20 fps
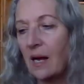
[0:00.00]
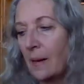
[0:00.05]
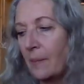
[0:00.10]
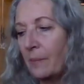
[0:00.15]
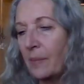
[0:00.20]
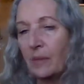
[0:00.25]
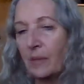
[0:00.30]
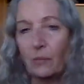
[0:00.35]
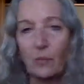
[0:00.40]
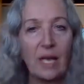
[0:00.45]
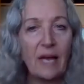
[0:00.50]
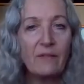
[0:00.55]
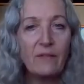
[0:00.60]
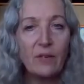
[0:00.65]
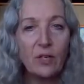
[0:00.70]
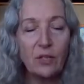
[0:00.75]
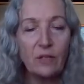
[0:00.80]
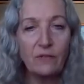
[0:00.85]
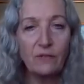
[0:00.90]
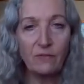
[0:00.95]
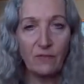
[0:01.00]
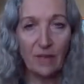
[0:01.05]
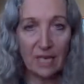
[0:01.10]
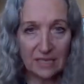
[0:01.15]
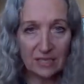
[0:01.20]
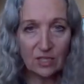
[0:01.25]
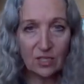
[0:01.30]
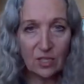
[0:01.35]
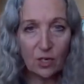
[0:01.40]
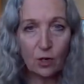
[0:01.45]
but we have a good
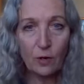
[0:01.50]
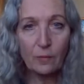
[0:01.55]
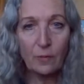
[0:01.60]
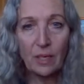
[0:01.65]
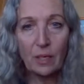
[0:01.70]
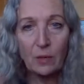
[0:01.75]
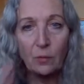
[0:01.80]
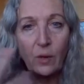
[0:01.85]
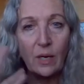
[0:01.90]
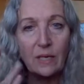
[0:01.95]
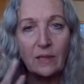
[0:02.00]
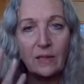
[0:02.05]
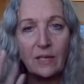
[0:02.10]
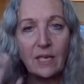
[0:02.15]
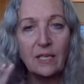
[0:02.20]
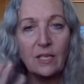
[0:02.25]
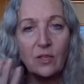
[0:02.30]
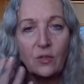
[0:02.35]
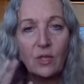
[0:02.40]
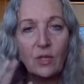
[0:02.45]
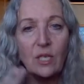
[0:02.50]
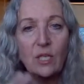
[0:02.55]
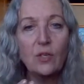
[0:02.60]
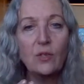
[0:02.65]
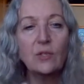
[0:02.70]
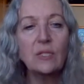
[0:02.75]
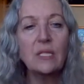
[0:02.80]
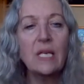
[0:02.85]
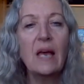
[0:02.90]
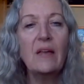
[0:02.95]
face therapy one that you can
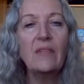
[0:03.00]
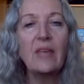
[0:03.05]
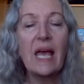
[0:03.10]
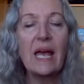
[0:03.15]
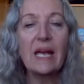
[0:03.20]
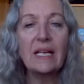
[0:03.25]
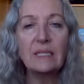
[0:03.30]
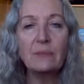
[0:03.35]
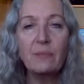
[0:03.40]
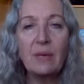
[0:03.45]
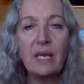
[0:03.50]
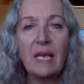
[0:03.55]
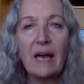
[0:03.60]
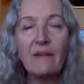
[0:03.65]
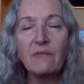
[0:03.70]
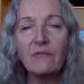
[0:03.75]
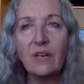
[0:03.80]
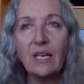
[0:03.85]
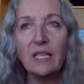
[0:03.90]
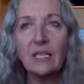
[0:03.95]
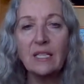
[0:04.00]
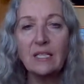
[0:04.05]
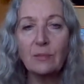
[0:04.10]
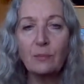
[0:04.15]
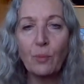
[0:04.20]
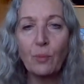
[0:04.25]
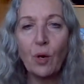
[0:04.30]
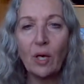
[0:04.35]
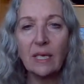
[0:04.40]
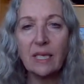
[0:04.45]
use. The SPF in this
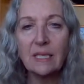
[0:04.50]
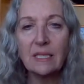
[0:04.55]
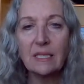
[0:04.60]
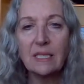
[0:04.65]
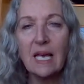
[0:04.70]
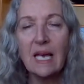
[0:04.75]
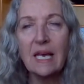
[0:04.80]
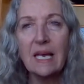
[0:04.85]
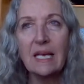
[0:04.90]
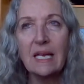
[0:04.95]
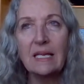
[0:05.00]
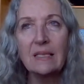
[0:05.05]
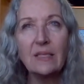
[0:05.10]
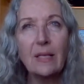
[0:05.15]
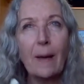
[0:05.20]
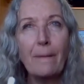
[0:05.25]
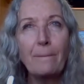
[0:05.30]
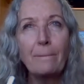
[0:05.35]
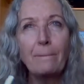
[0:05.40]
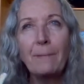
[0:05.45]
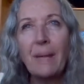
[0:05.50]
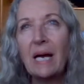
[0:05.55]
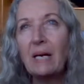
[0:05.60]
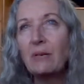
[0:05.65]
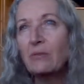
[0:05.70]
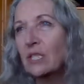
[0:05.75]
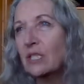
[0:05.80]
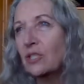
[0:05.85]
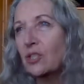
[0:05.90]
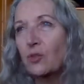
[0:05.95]
product is
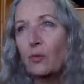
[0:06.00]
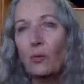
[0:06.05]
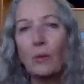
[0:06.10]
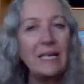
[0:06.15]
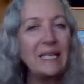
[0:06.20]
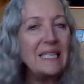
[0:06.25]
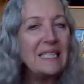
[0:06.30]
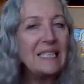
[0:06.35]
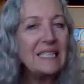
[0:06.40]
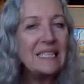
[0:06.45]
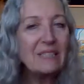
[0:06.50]
about 25%,